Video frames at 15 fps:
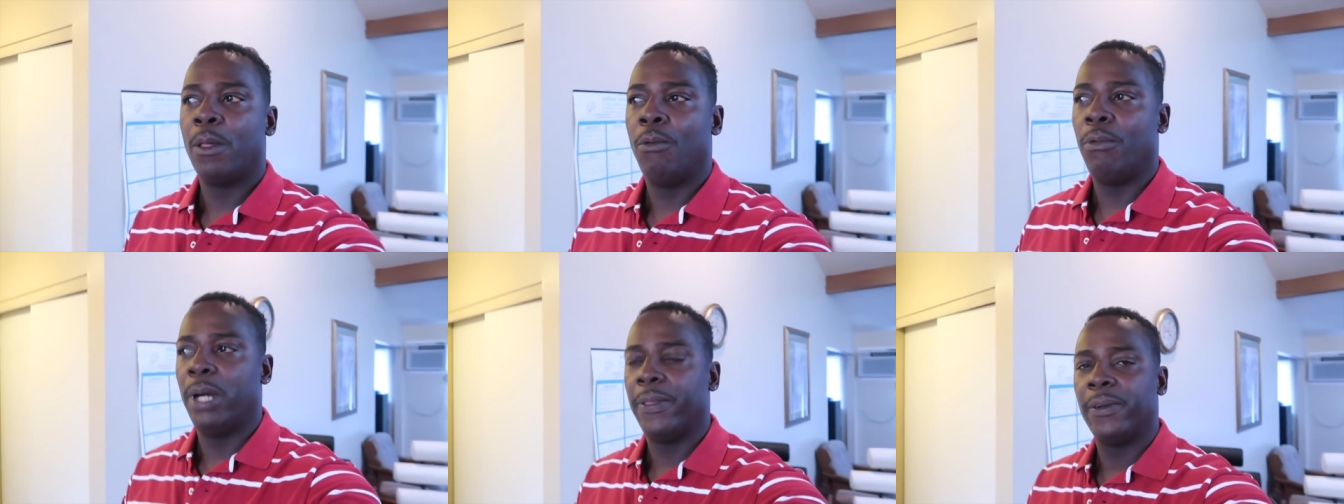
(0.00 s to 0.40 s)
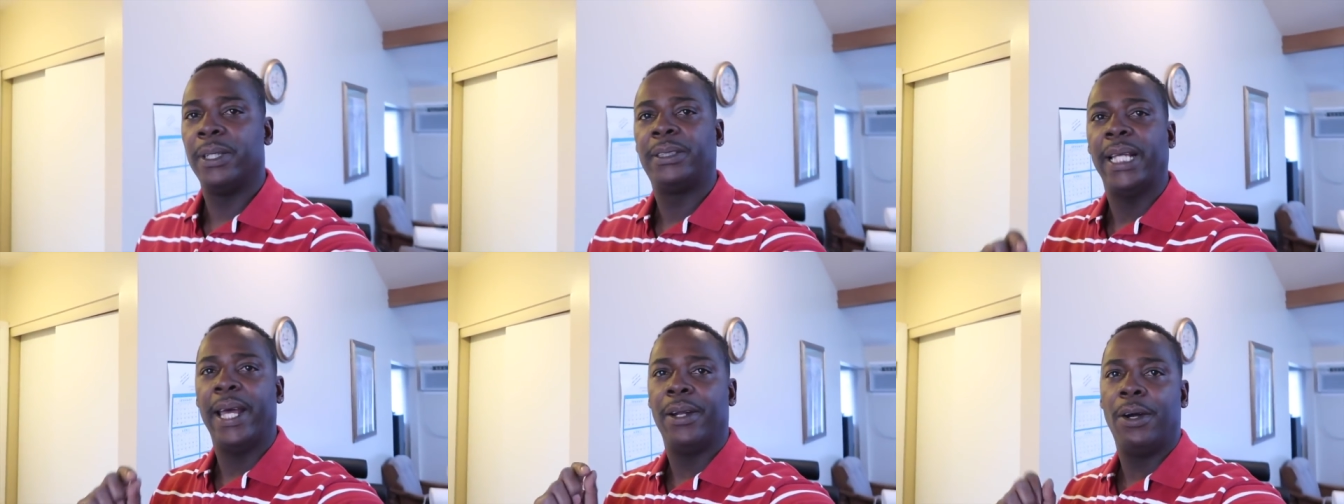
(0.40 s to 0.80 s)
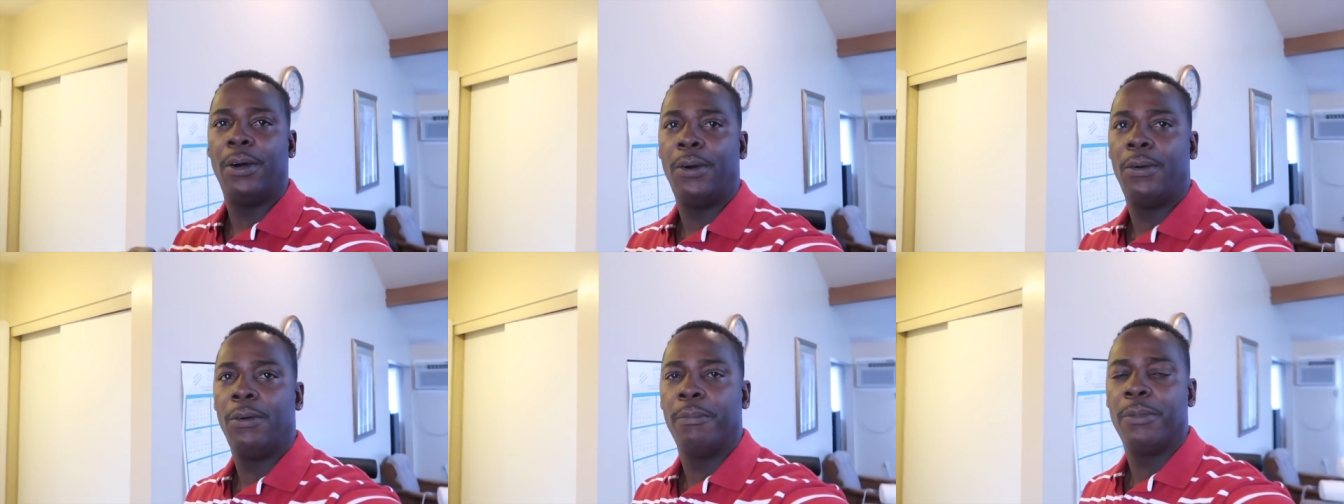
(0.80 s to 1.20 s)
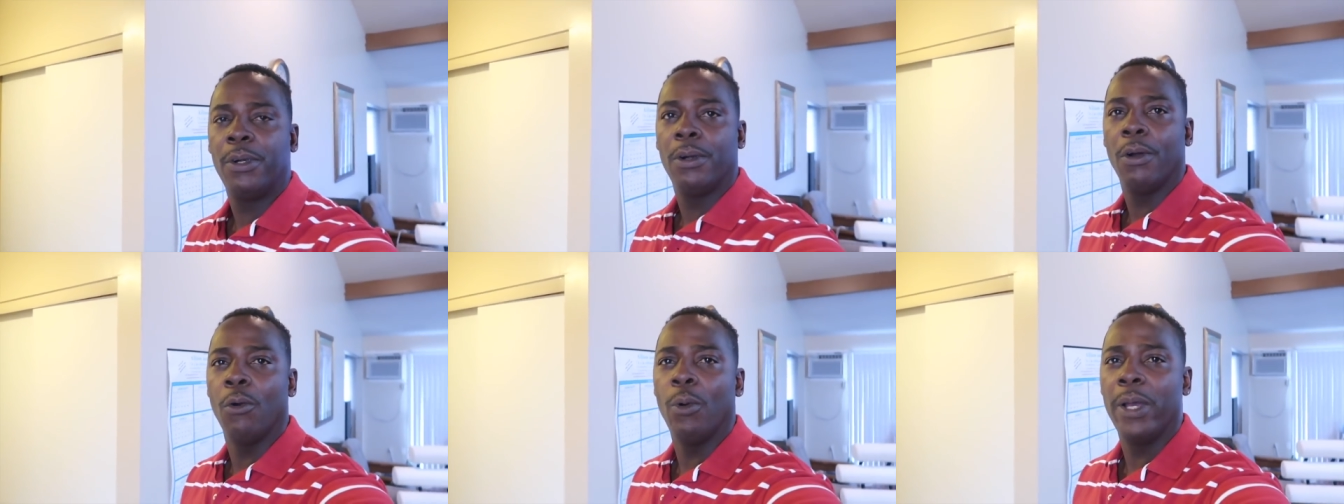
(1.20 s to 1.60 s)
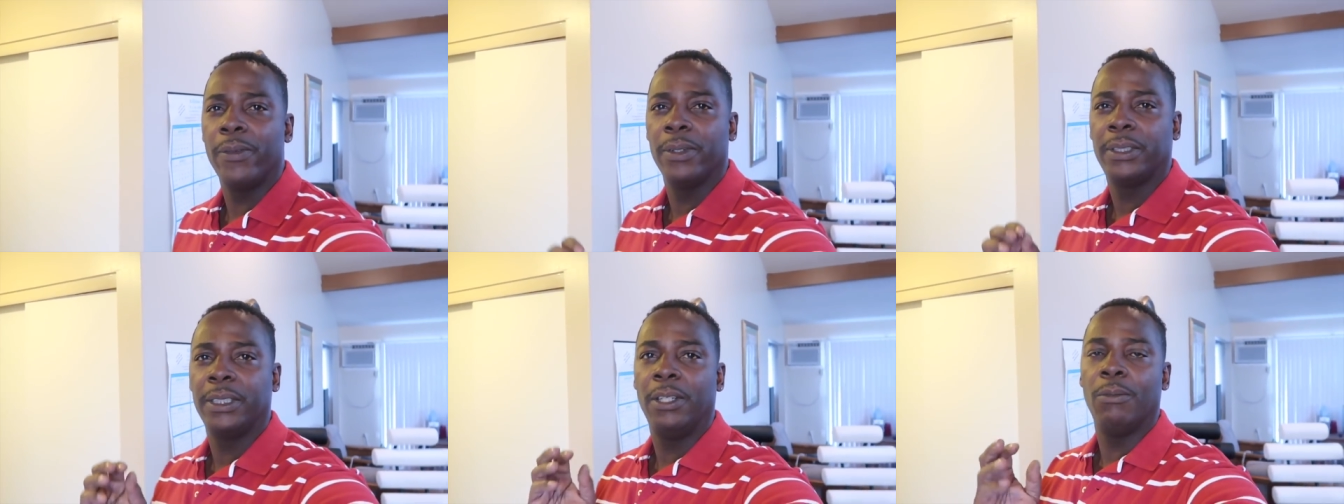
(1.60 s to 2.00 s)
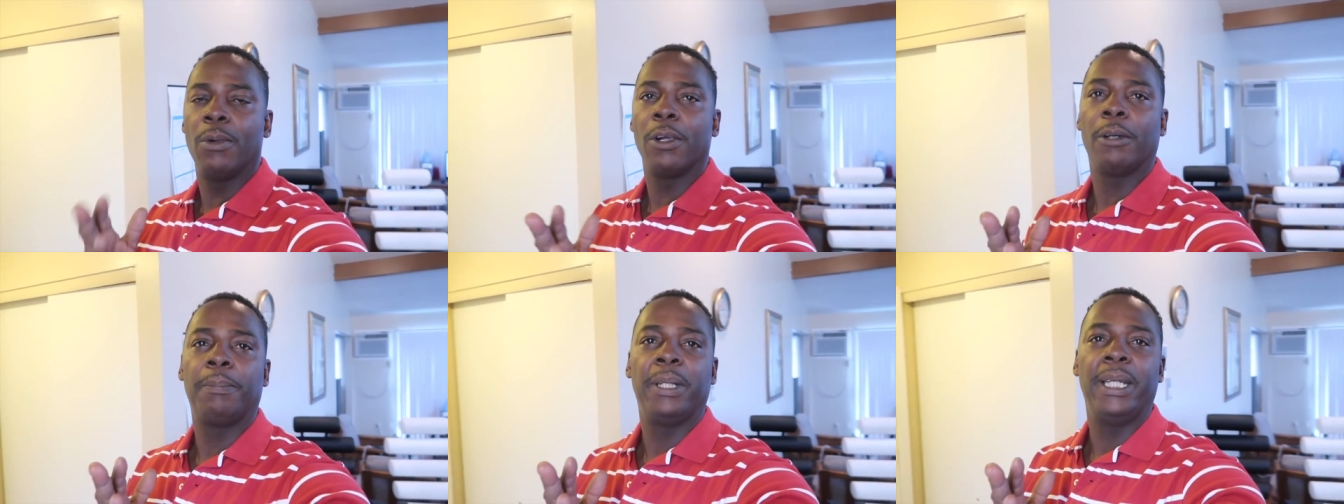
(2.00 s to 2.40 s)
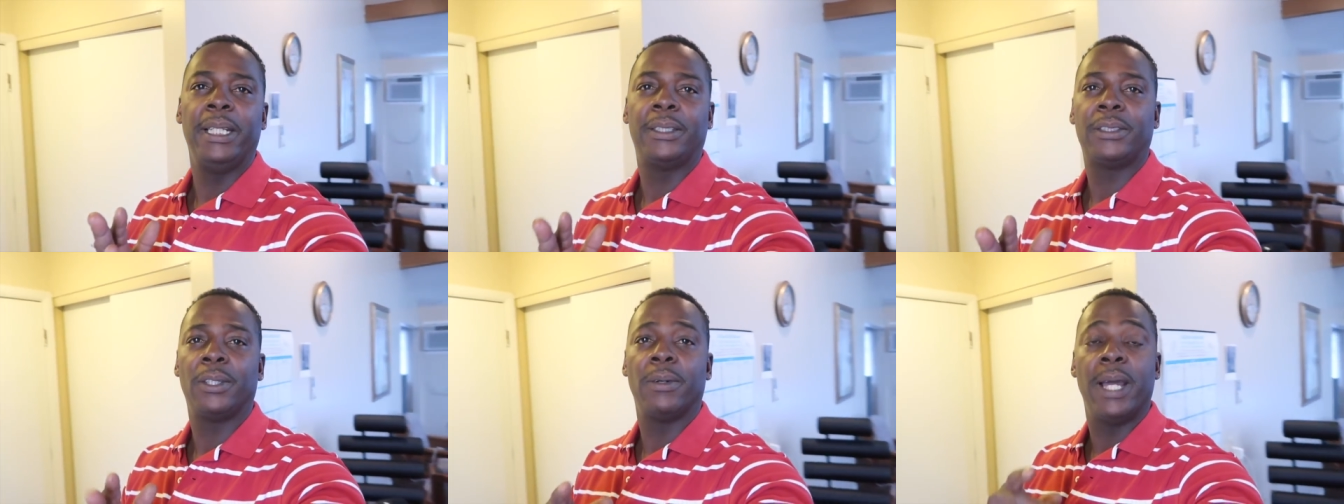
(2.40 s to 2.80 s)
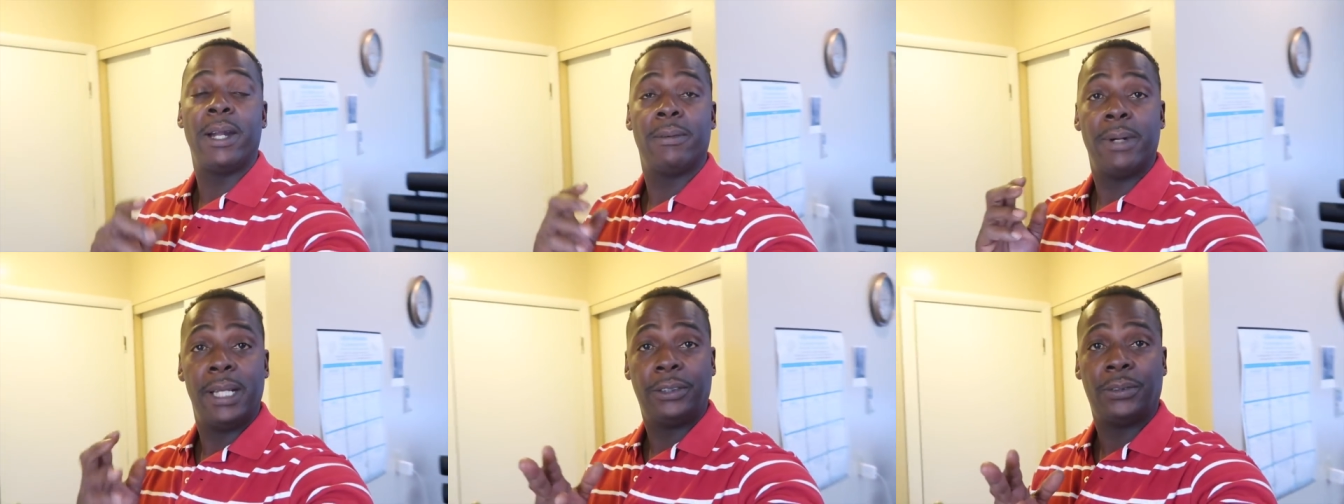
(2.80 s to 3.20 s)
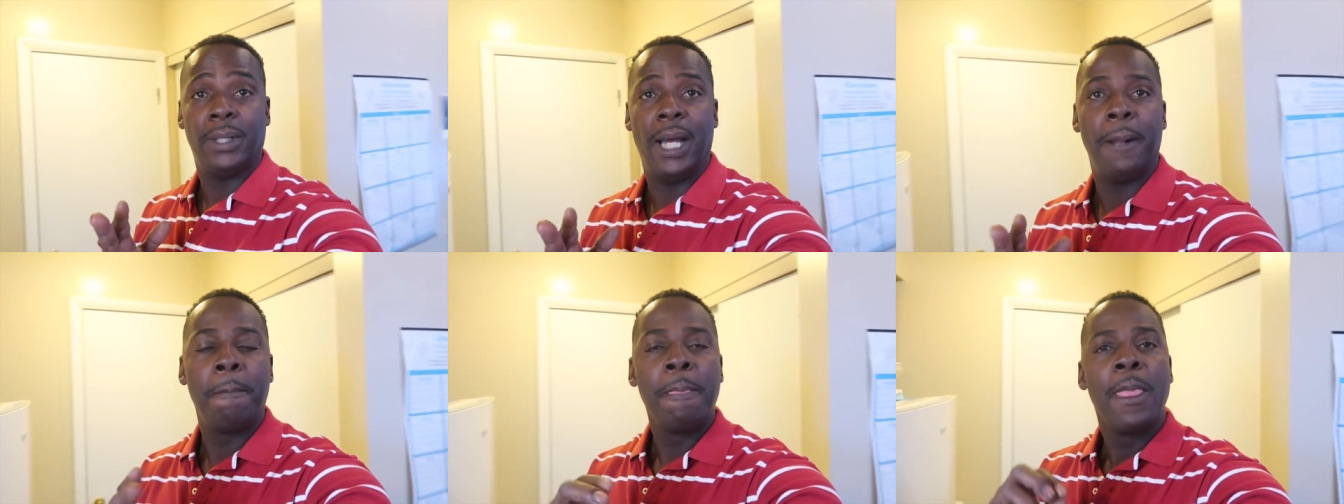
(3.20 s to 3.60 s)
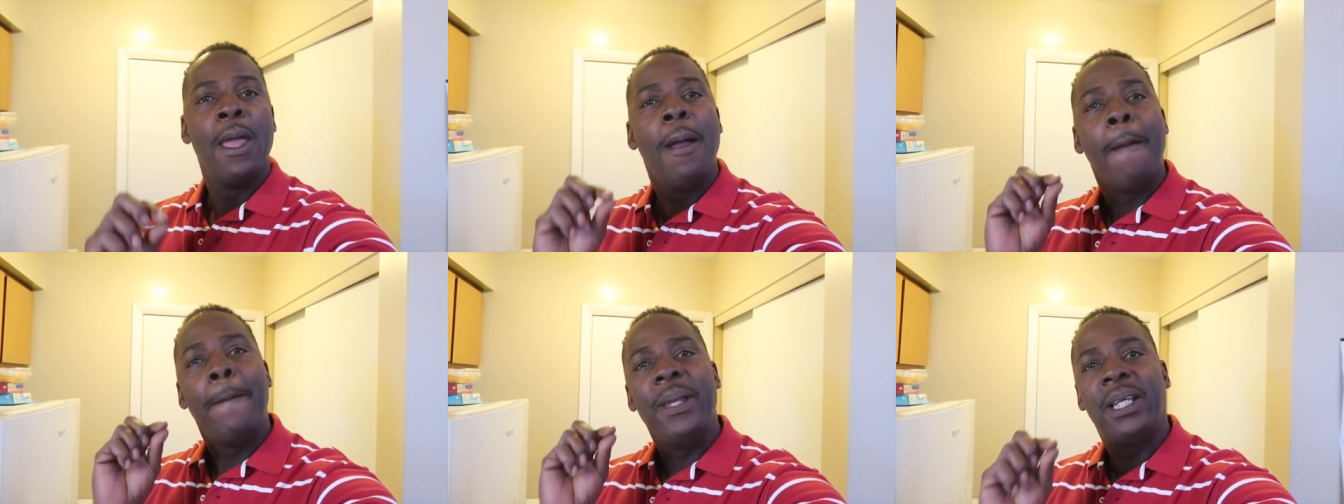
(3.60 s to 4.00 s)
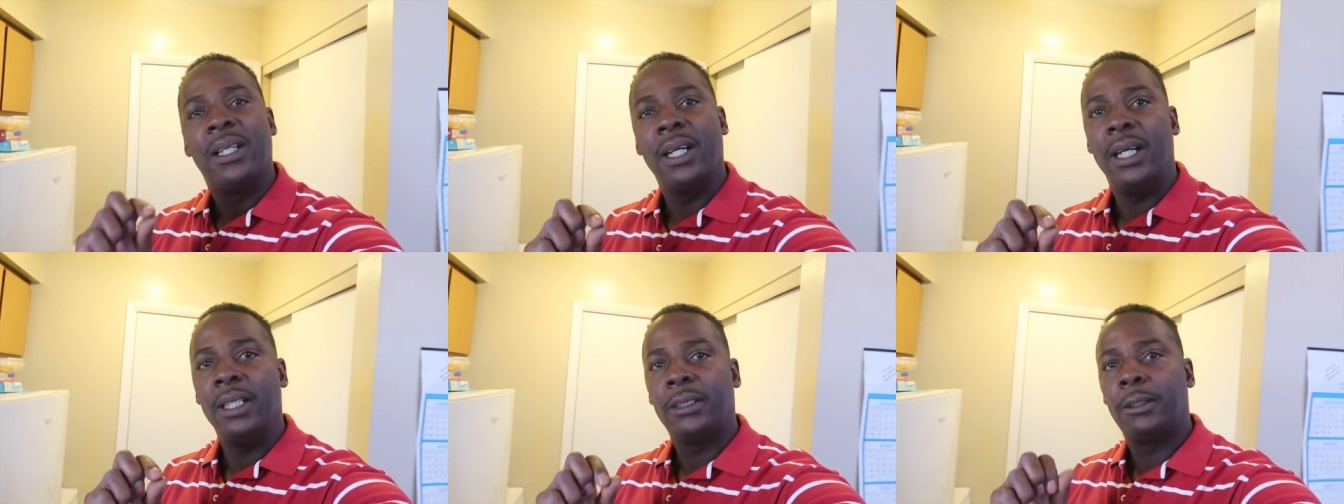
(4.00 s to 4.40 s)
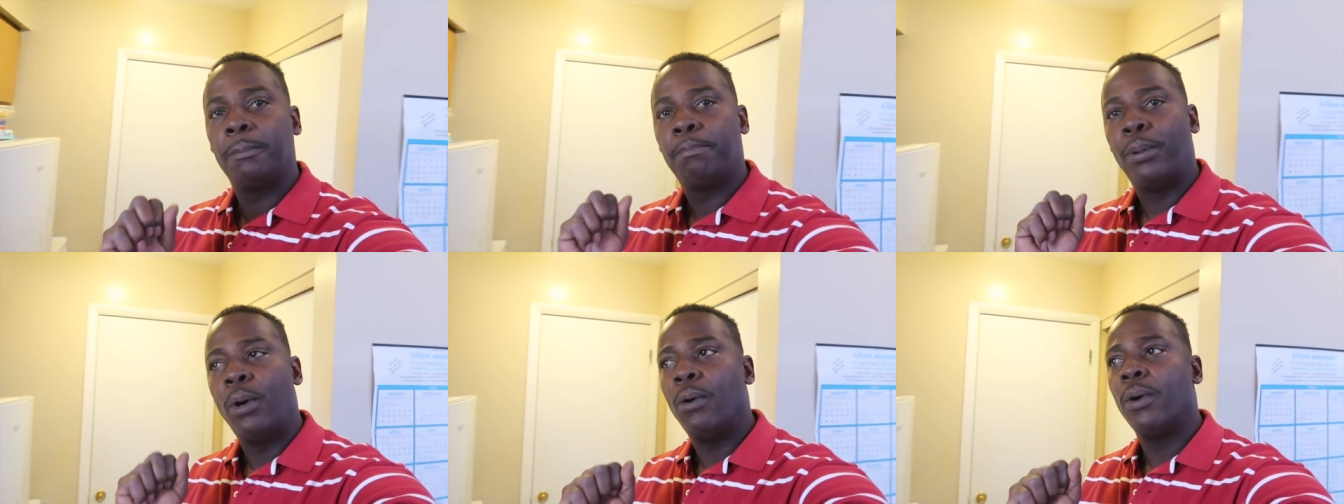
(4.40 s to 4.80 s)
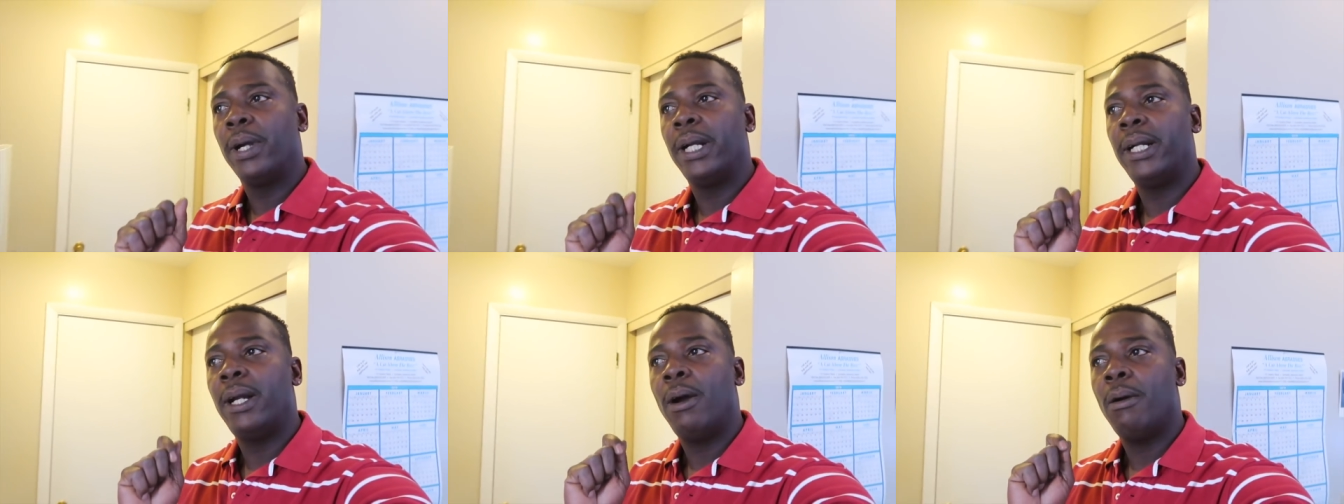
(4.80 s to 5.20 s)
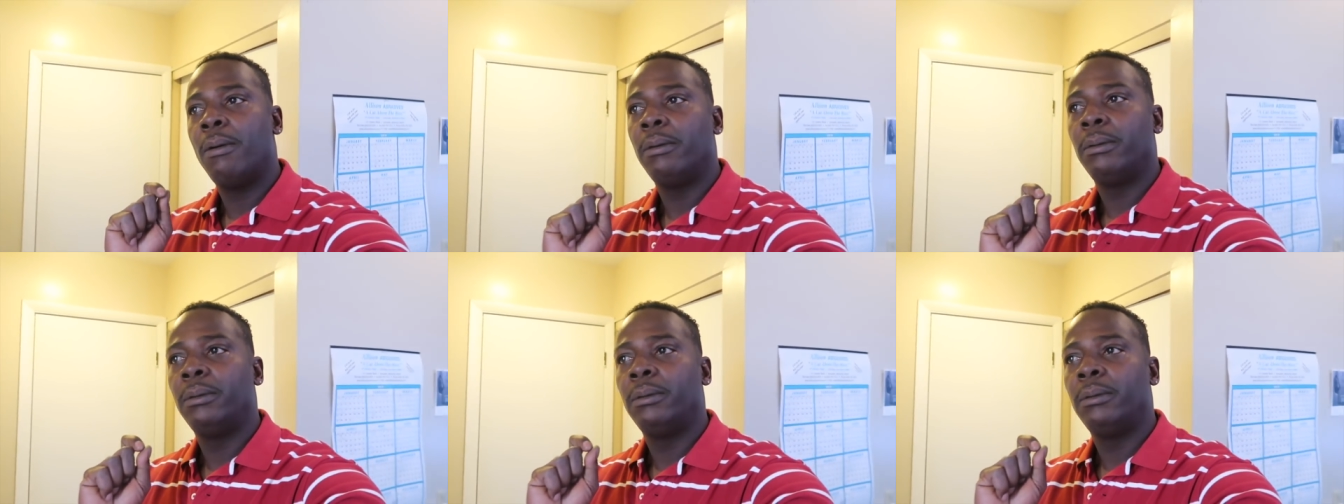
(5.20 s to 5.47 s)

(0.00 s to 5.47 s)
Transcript: whether it's at home or whether it's in the workplace or at a restaurant. Because pouring